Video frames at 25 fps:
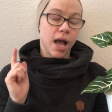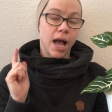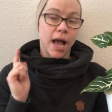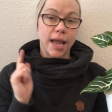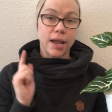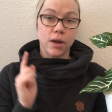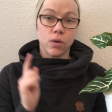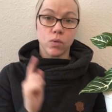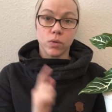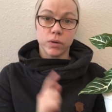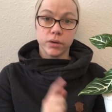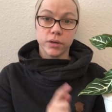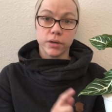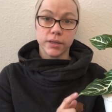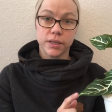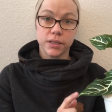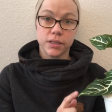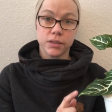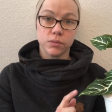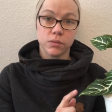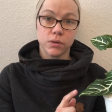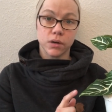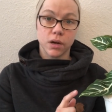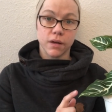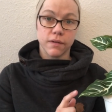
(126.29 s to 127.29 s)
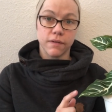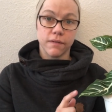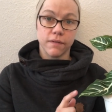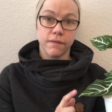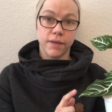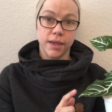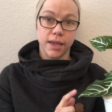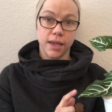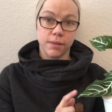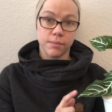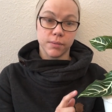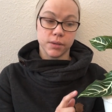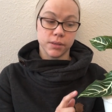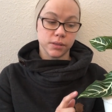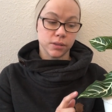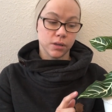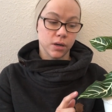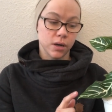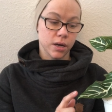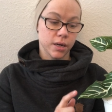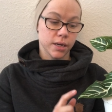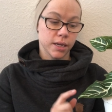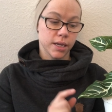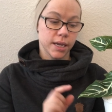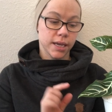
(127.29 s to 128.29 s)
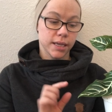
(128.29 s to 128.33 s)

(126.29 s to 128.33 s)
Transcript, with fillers: I ordered this one off of Amazon.